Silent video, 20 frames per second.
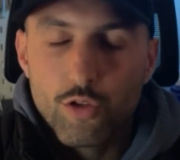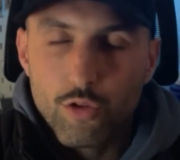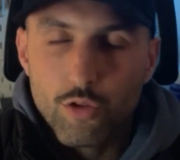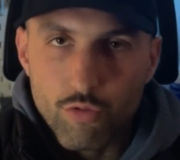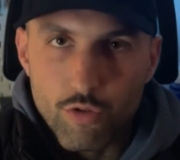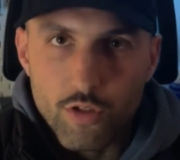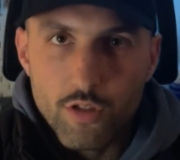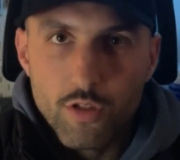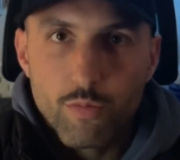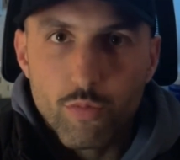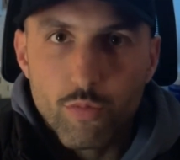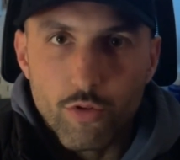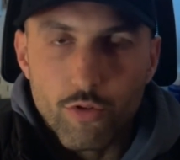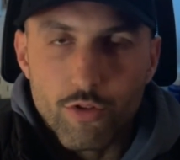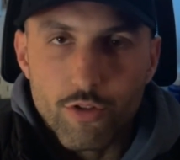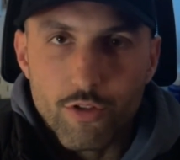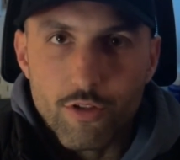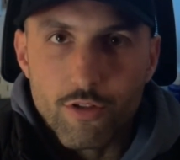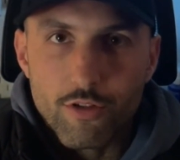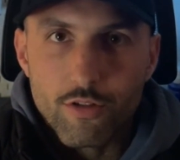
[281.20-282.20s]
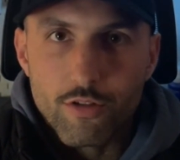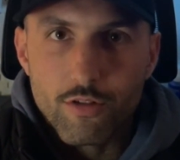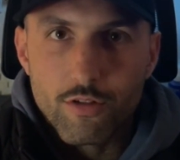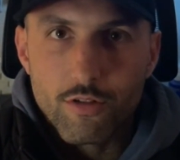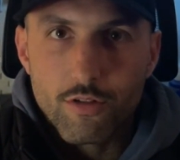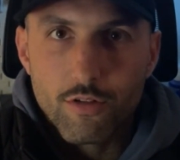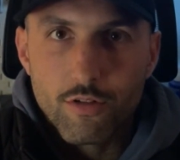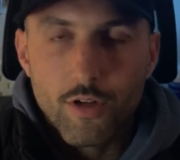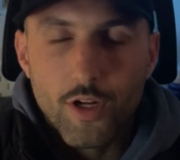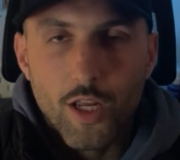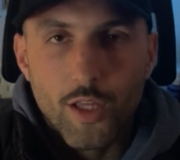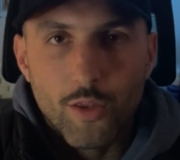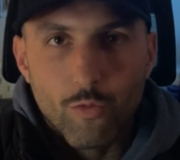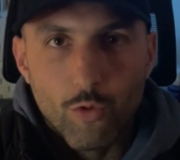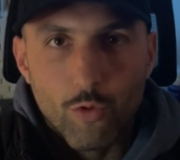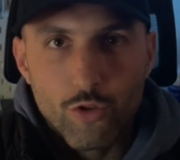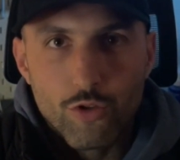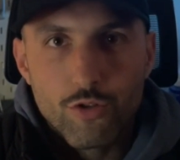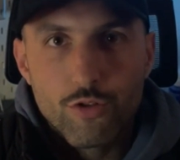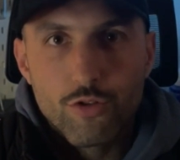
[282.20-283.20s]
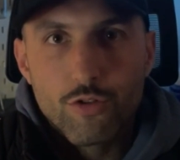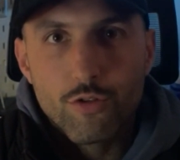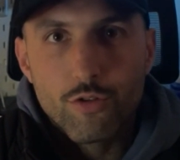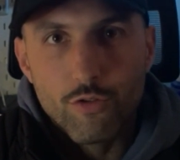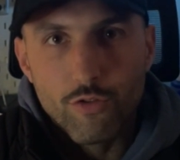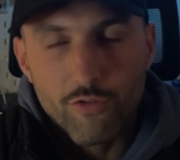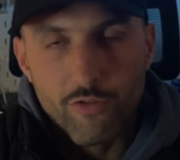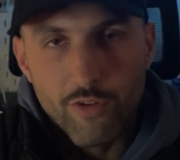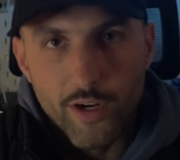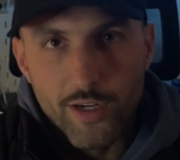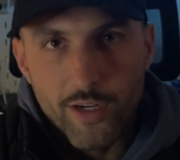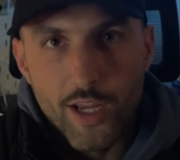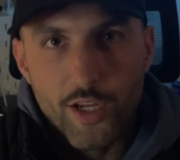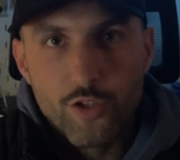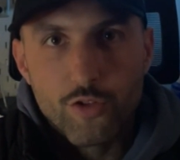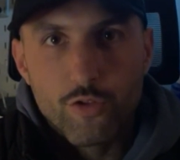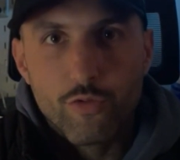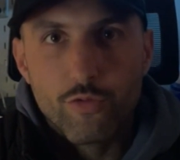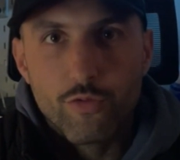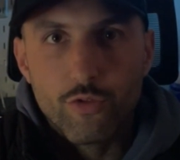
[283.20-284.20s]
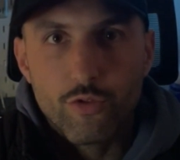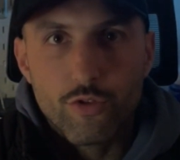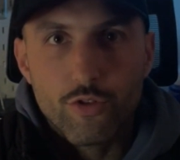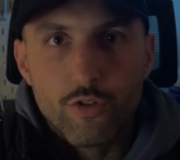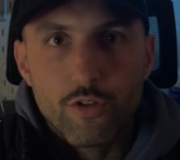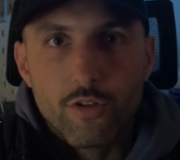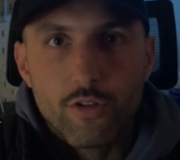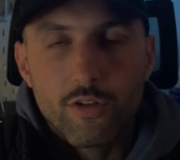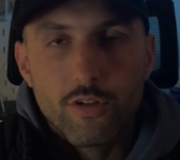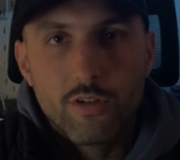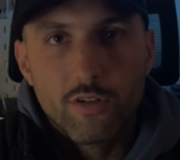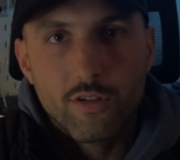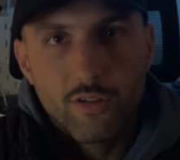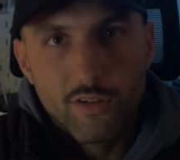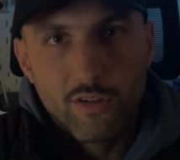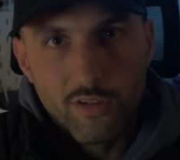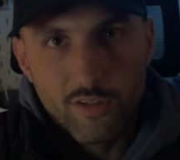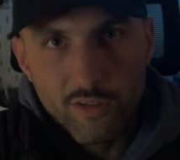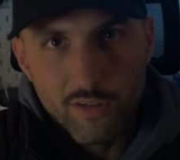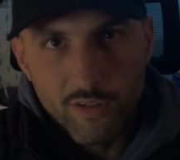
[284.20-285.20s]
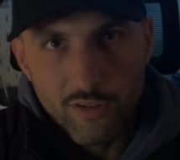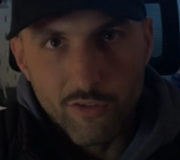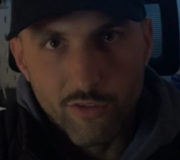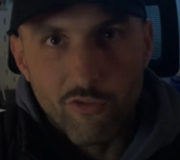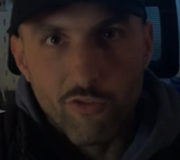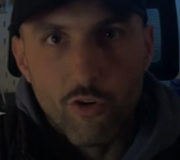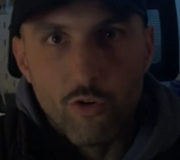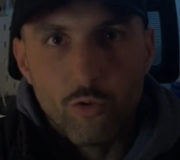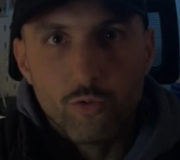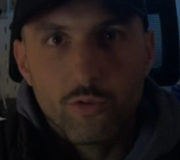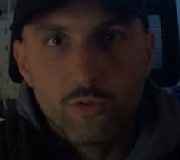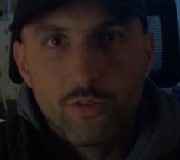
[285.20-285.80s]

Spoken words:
trust the process, and watch your financial future unfold.